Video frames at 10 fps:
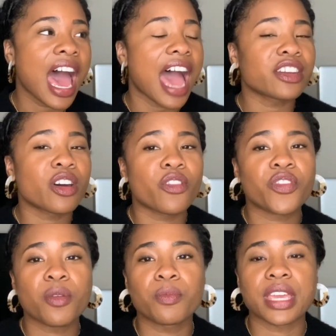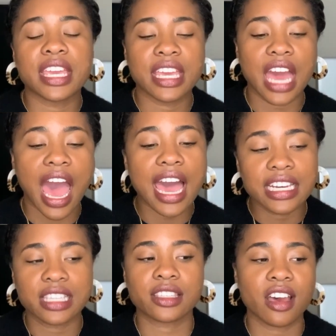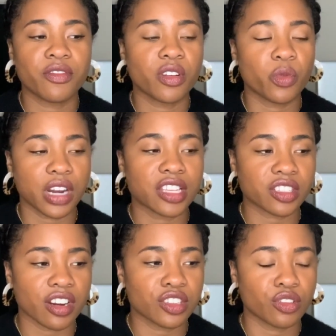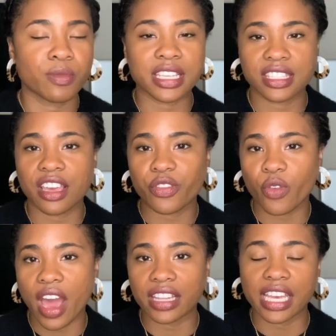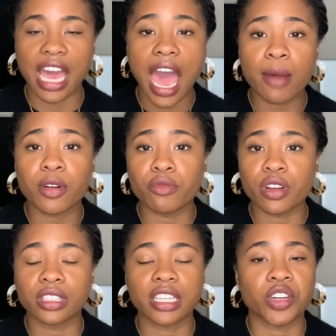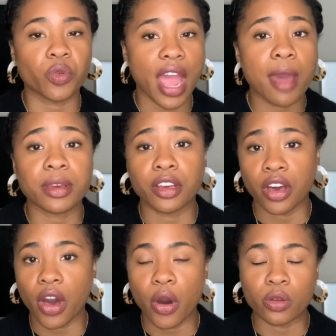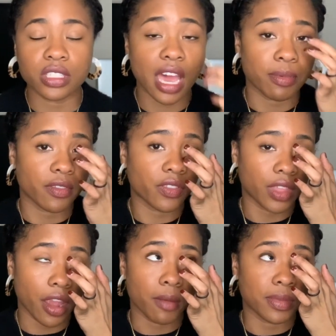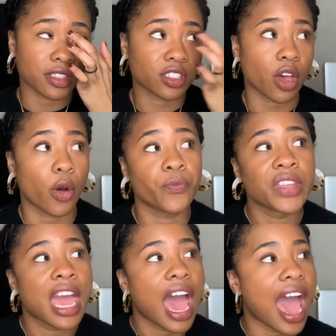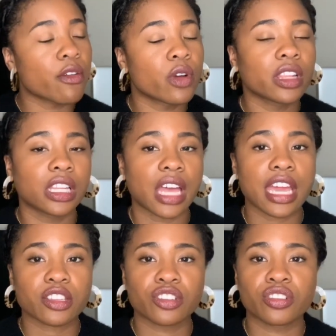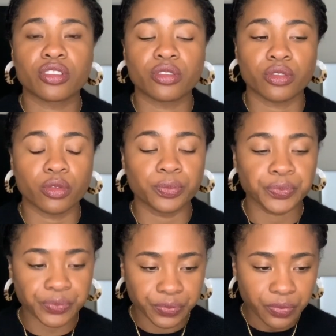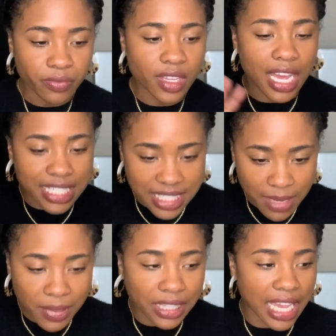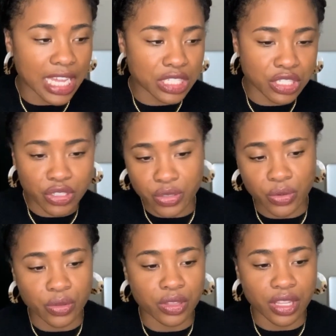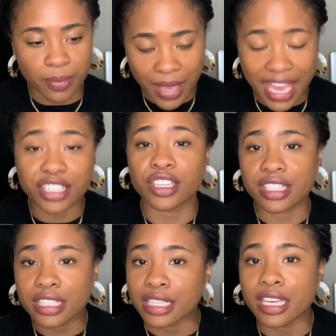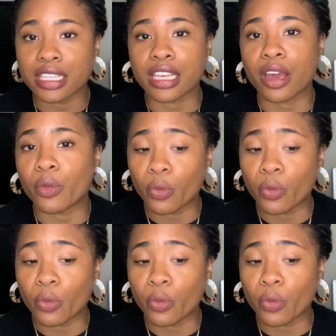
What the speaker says: I know for me, I discovered when I started doing my CFY, like, I'm a really grab and go type of therapist. So I really like to assimilate to the patient's needs. Like,